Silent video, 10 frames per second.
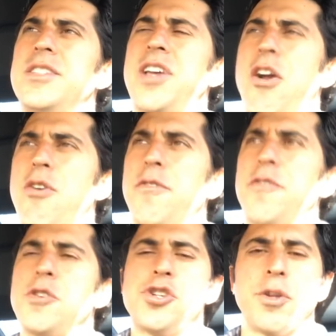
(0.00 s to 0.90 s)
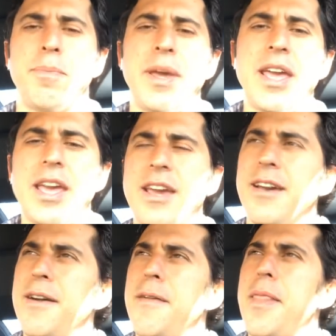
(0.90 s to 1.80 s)
tariff should be
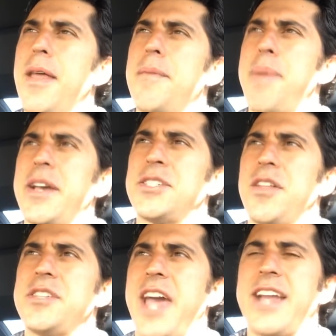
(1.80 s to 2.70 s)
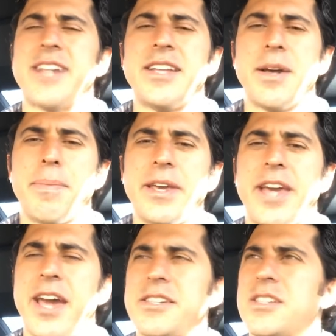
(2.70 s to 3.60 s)
based on this anti-dumping
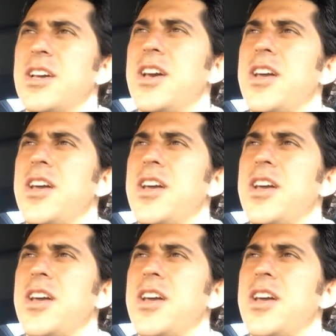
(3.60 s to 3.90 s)
case.